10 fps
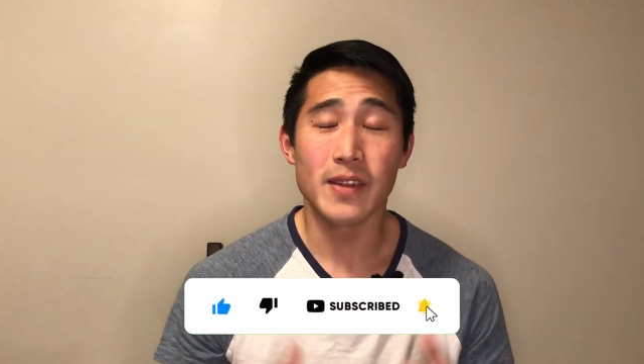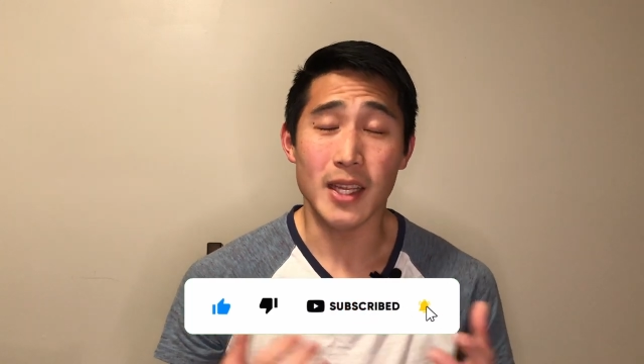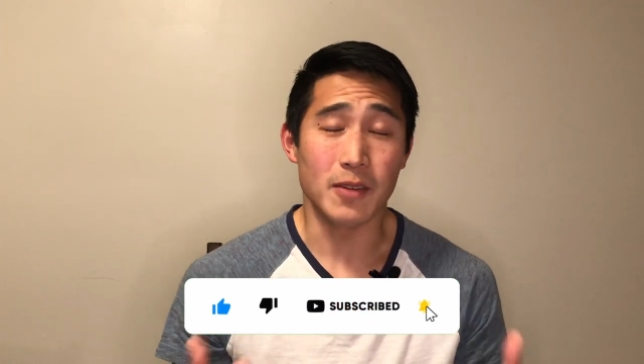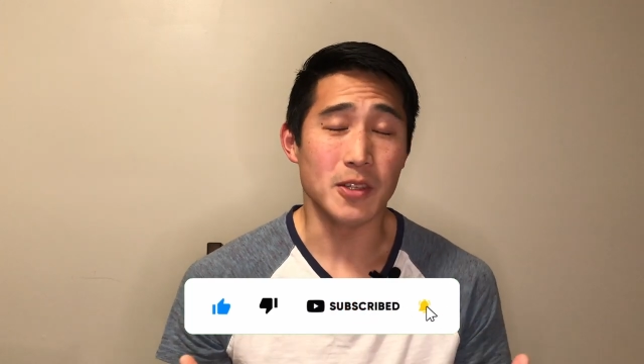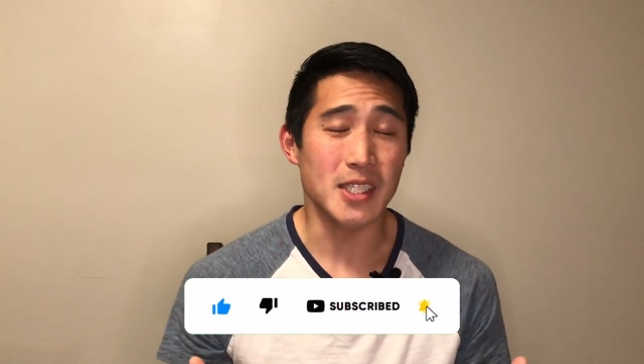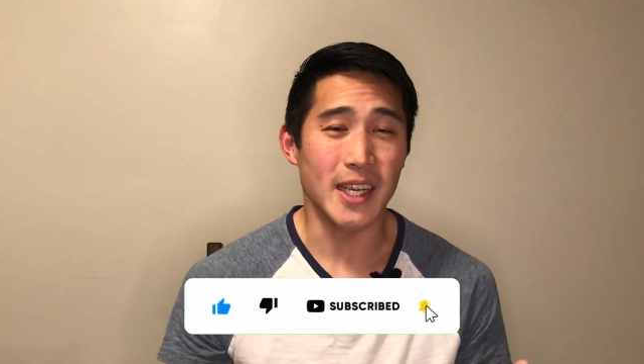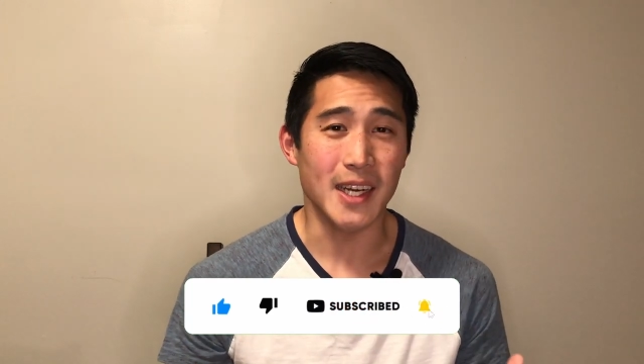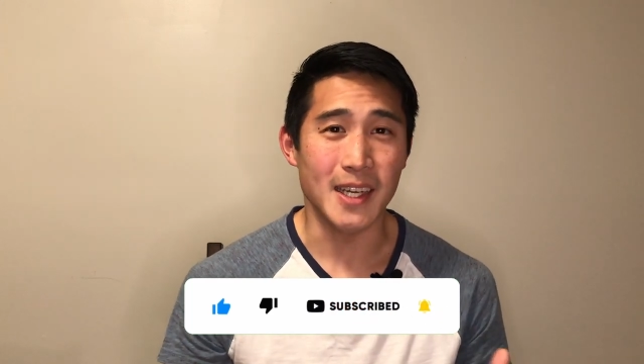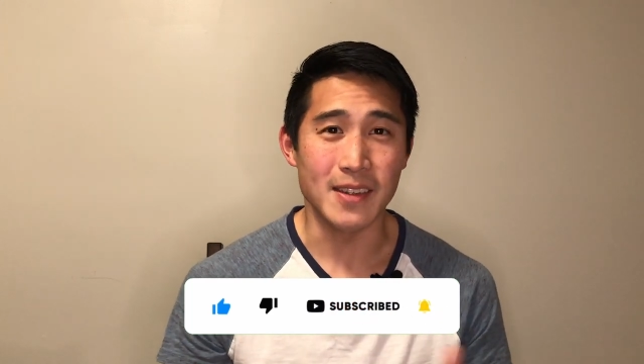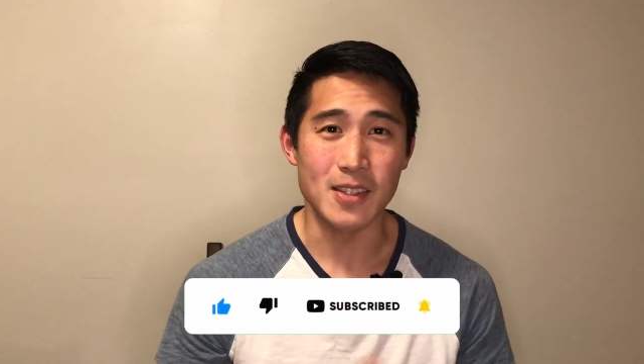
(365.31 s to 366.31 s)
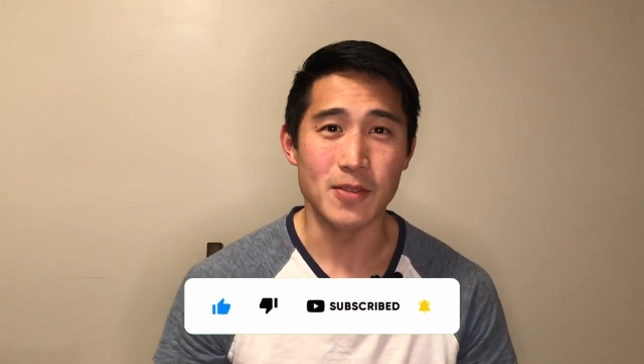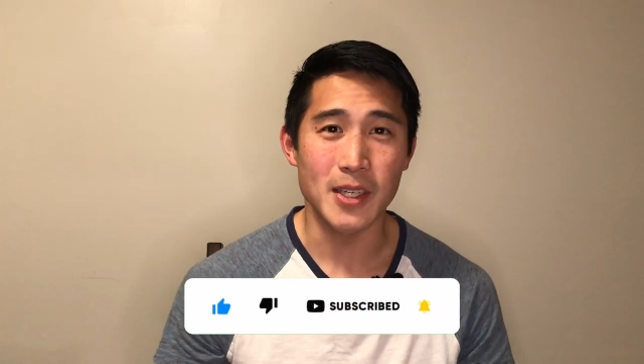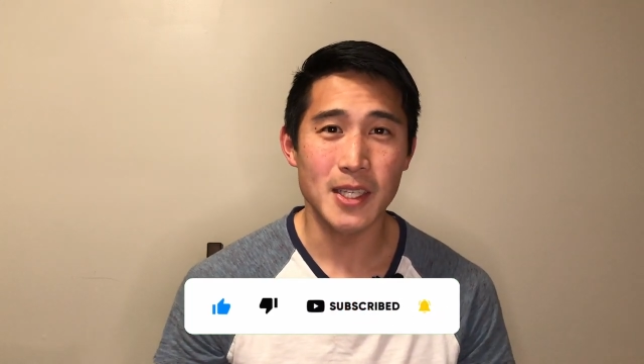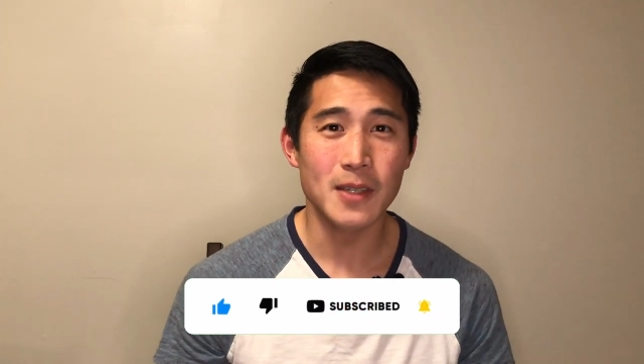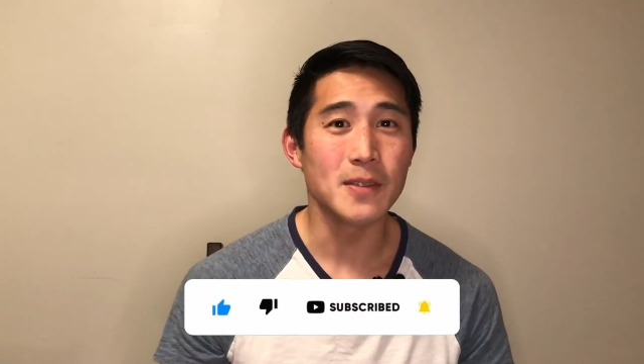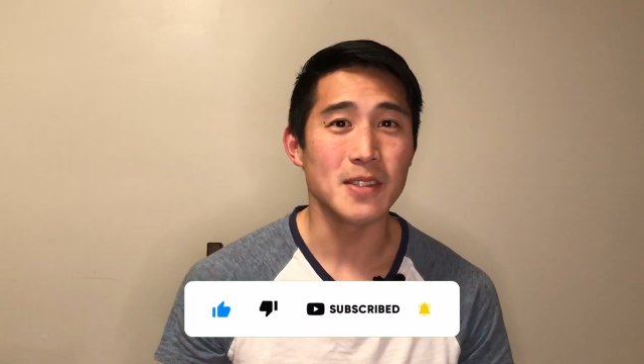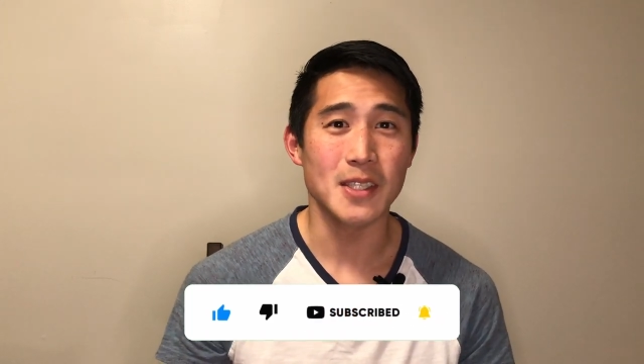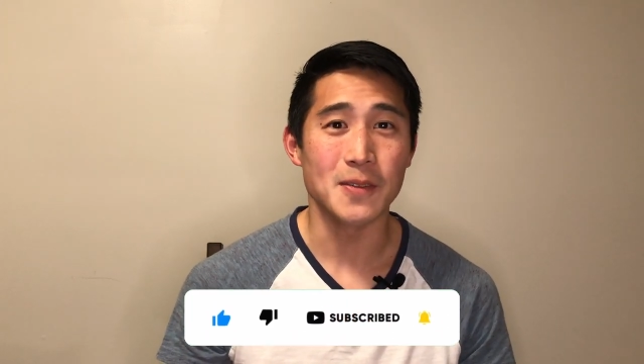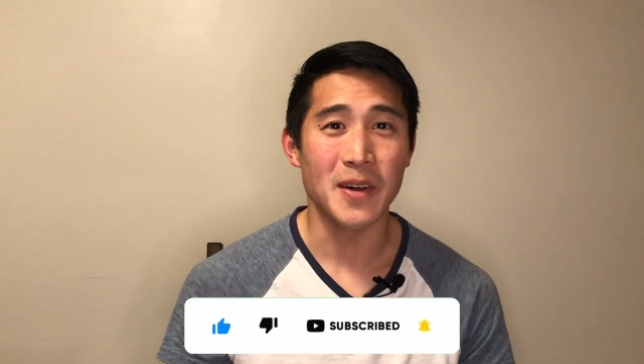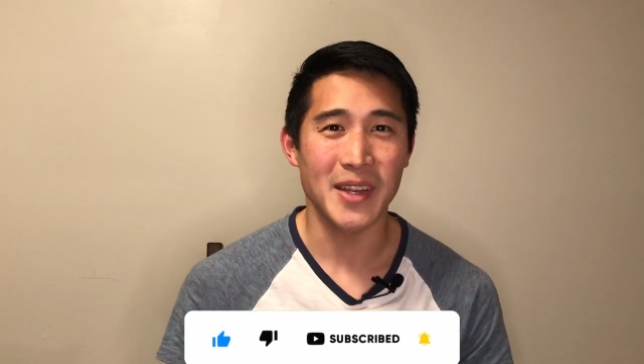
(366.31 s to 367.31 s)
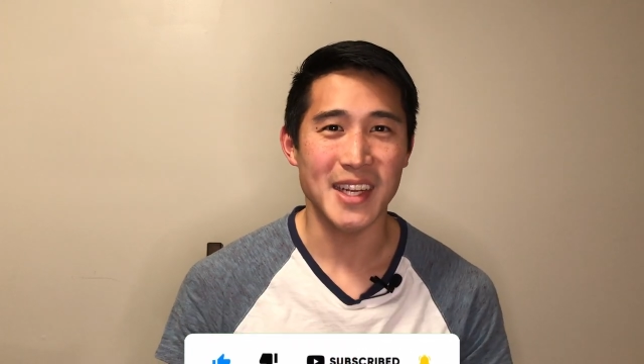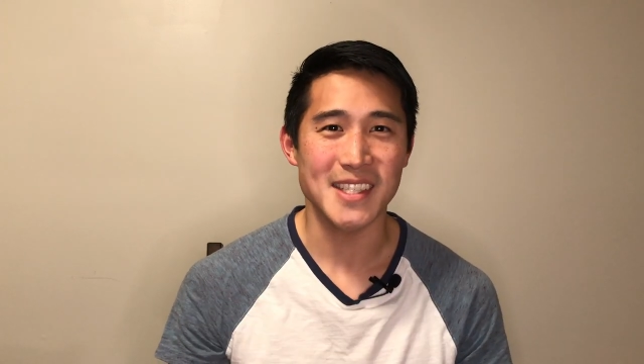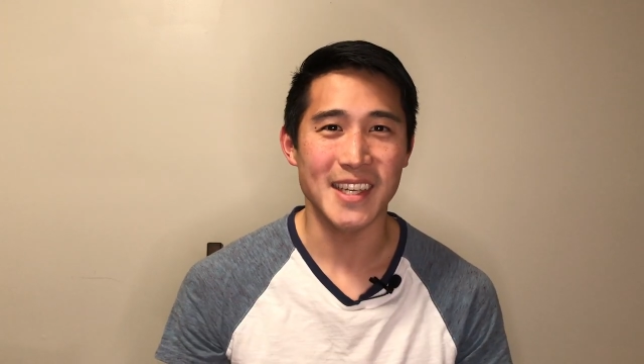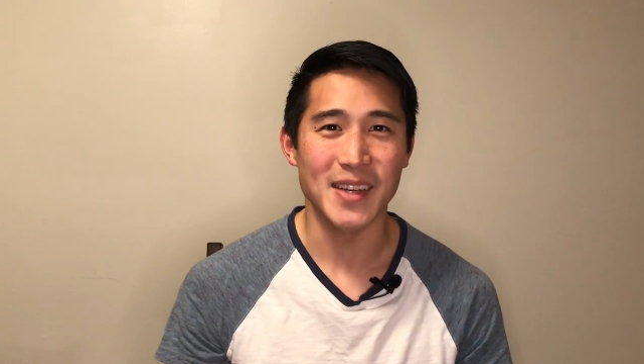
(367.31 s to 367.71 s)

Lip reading: Thank you for checking out this video. See you all next